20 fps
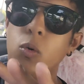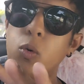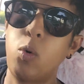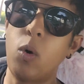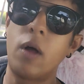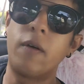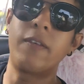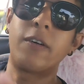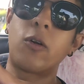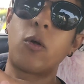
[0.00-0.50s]

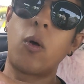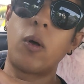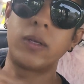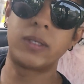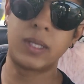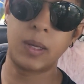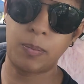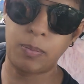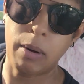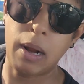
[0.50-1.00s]
whoever
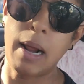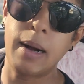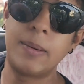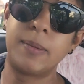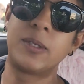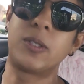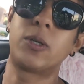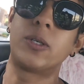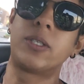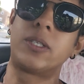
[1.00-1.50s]
caused the
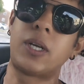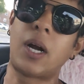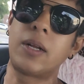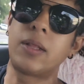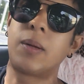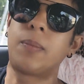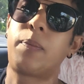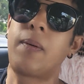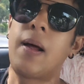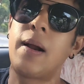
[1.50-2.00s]
problems or
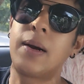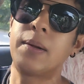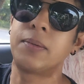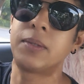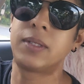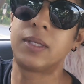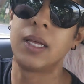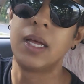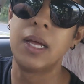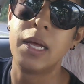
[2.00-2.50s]
start the
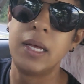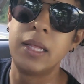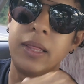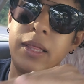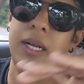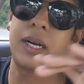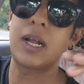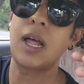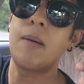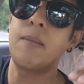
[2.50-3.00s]
problems,
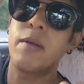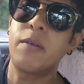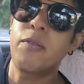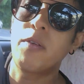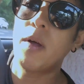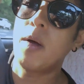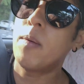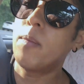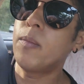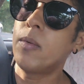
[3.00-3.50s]
they're coming
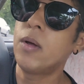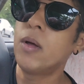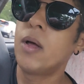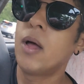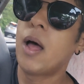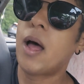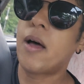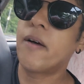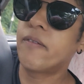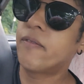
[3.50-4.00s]

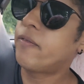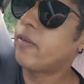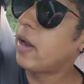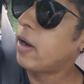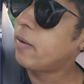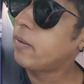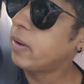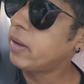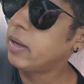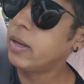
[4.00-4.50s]
from a
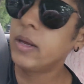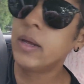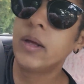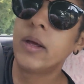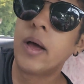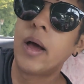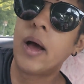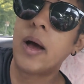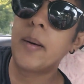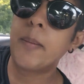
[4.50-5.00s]
very
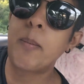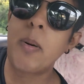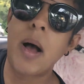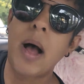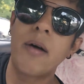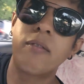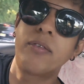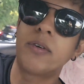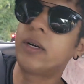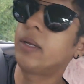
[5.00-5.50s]

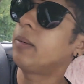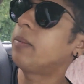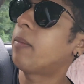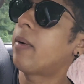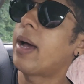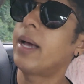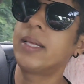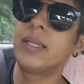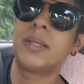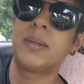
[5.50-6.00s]
poverty
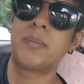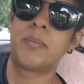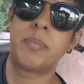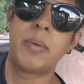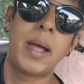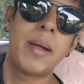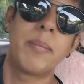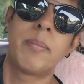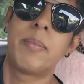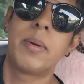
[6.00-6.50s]
mind
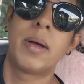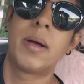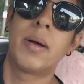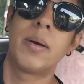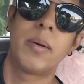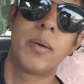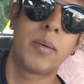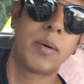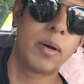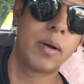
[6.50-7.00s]

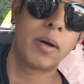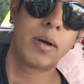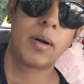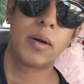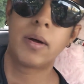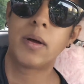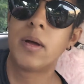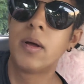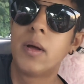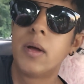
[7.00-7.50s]

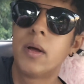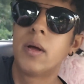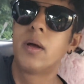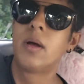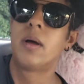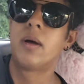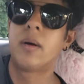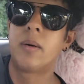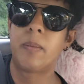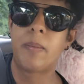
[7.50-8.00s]

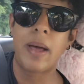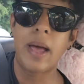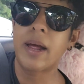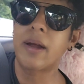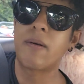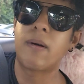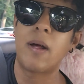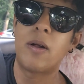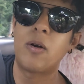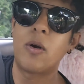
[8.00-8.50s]

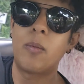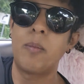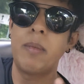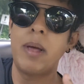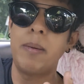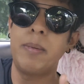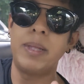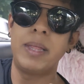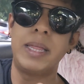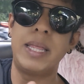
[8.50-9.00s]
background, or
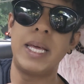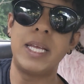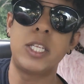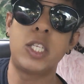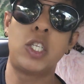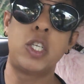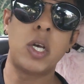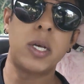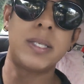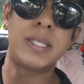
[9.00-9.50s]
maybe they
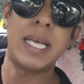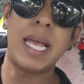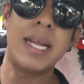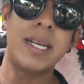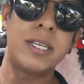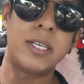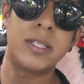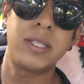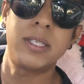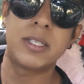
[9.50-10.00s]
just
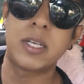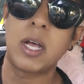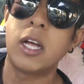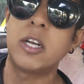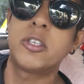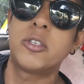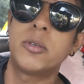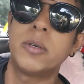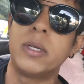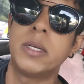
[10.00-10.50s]
entered this
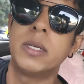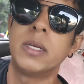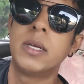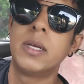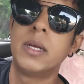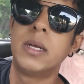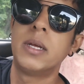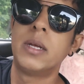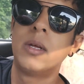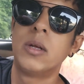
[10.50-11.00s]
country
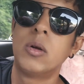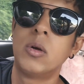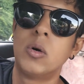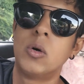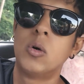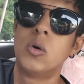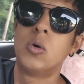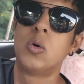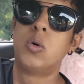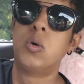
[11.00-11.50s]

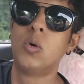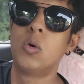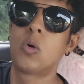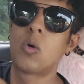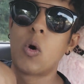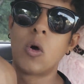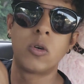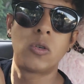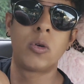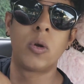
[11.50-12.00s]
who
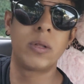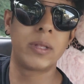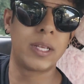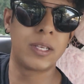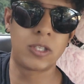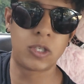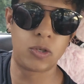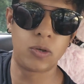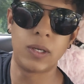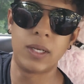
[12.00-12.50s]
control
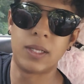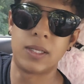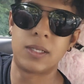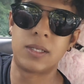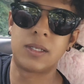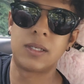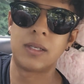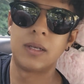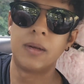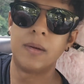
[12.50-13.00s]
the
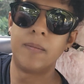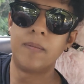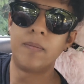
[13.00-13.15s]
streets.